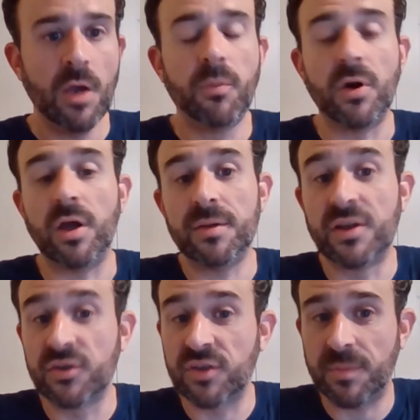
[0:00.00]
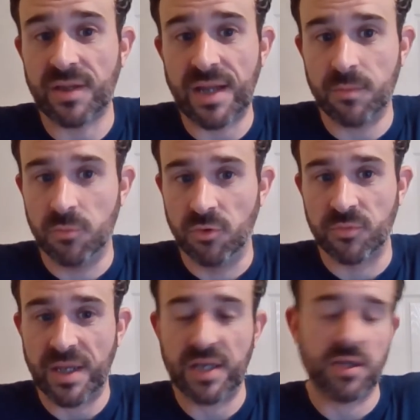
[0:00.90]
But there's going to be a lot of moves
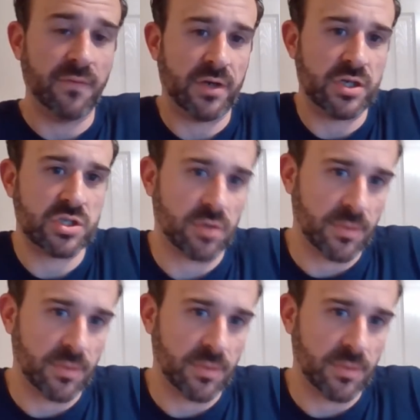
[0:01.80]
made in a very short